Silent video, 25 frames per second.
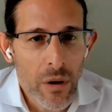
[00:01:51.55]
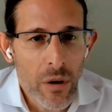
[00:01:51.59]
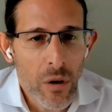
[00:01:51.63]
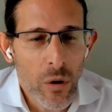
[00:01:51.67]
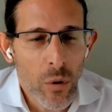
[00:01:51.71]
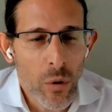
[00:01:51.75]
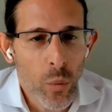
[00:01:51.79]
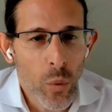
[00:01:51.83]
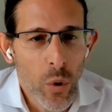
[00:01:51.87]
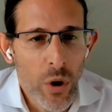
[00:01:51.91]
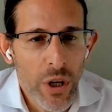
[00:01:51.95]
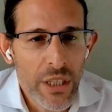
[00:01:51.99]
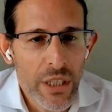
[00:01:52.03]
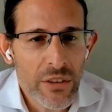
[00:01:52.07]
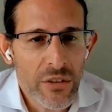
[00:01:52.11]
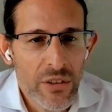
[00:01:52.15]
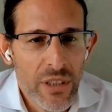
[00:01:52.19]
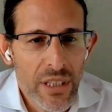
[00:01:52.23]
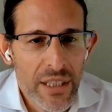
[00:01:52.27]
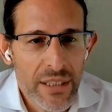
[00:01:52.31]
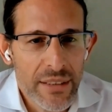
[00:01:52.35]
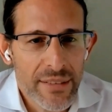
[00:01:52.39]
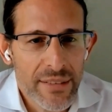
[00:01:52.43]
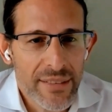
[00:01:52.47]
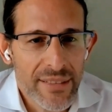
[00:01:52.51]
what is
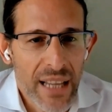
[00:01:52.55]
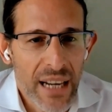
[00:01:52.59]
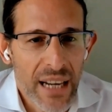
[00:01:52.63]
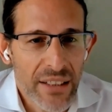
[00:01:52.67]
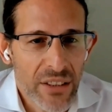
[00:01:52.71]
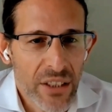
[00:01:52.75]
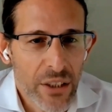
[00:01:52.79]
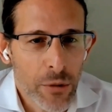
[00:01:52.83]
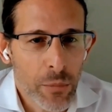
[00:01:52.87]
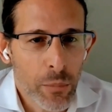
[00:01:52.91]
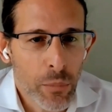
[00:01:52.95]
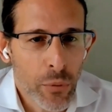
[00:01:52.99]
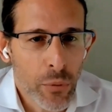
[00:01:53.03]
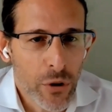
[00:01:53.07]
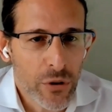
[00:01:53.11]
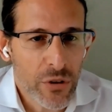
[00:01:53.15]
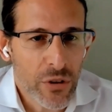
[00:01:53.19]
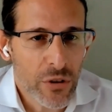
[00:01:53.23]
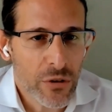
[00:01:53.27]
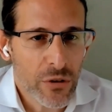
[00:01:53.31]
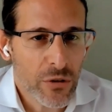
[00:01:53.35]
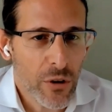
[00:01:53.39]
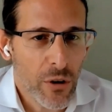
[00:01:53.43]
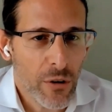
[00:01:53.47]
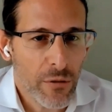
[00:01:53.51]
the standard
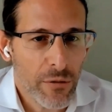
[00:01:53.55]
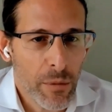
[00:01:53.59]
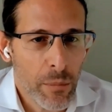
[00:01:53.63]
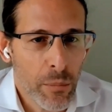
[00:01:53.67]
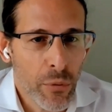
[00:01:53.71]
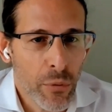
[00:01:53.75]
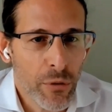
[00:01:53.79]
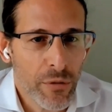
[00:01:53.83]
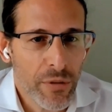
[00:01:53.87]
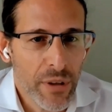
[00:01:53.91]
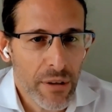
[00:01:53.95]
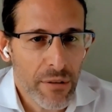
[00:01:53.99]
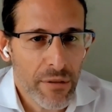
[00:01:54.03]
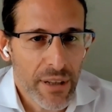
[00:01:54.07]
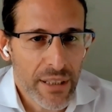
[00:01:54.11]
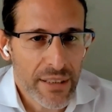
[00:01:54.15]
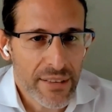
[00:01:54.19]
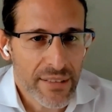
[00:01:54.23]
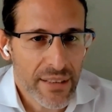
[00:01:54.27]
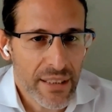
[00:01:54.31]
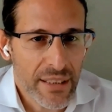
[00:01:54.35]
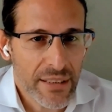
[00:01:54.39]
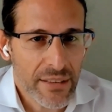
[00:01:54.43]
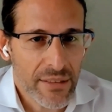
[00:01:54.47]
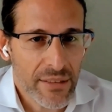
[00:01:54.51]
process of approving
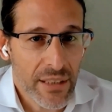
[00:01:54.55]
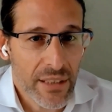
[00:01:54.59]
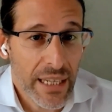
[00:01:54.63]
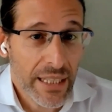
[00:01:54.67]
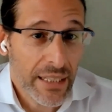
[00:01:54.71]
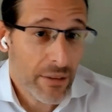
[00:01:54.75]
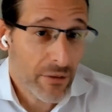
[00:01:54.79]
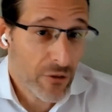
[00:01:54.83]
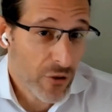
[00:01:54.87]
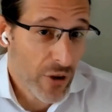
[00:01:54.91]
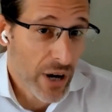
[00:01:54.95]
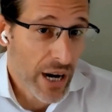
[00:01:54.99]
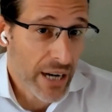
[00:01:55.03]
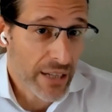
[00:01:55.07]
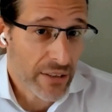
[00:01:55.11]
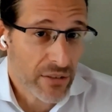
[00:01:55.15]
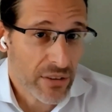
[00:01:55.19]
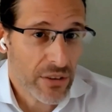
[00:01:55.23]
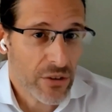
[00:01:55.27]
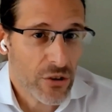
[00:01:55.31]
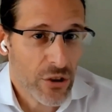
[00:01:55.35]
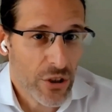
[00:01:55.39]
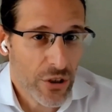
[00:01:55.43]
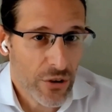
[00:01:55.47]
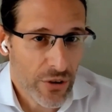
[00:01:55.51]
vaccines and drugs in
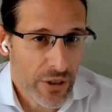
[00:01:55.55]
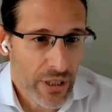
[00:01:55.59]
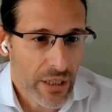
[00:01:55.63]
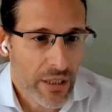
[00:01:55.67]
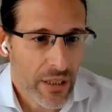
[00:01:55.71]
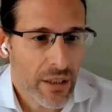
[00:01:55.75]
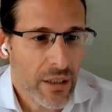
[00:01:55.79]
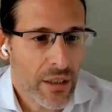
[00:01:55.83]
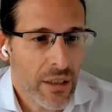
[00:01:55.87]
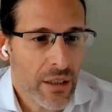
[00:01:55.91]
general.